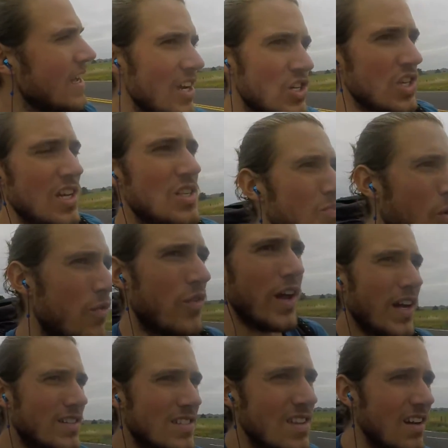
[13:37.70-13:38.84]
Actually, it's
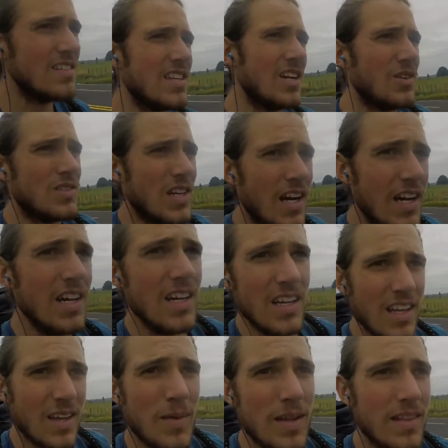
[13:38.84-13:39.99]
perfect. As long as I don't die,
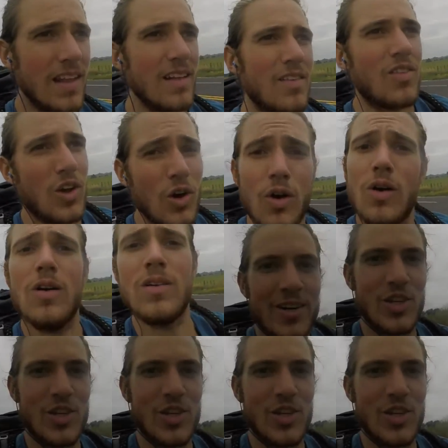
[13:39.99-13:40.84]
I mean, that's the goal.